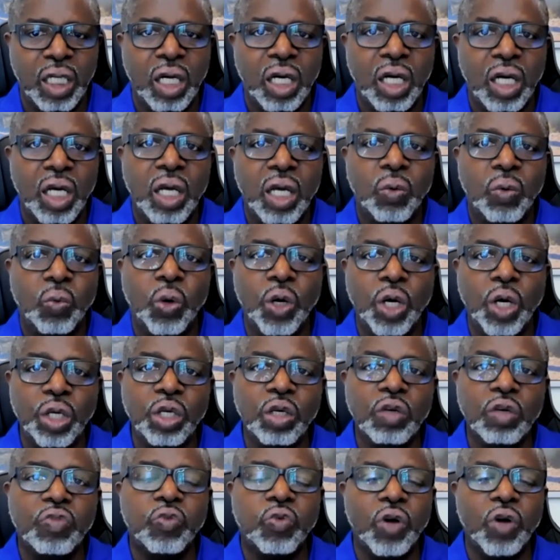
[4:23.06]
Will your
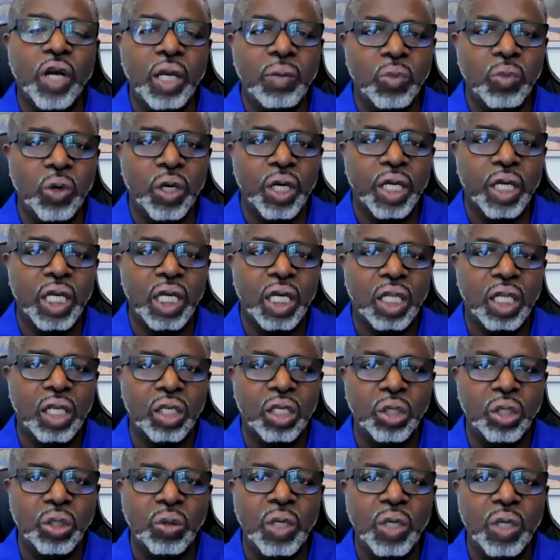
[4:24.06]
framework
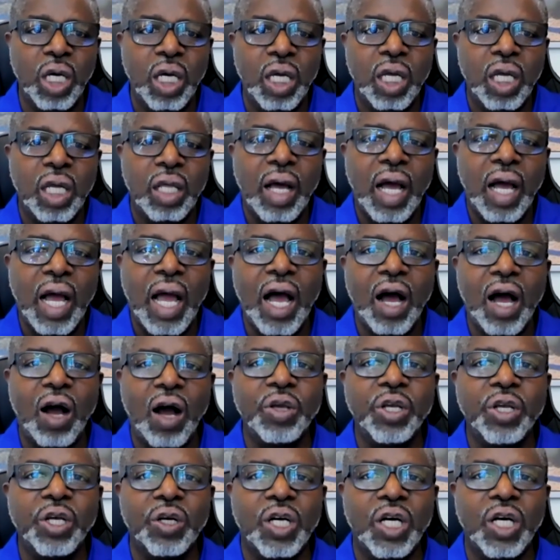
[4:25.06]
include how you're
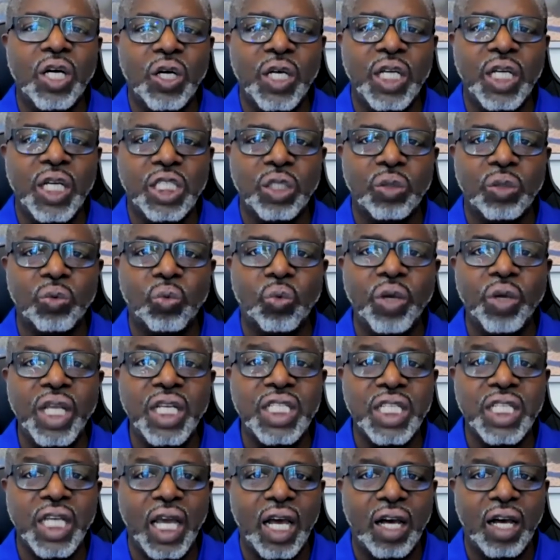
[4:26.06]
going to reach
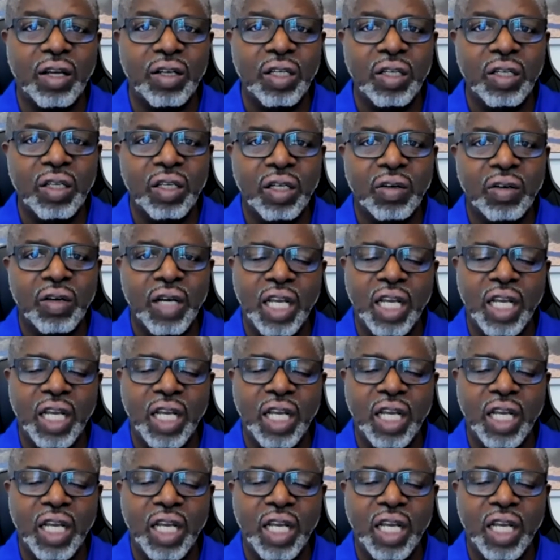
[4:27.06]
out, right?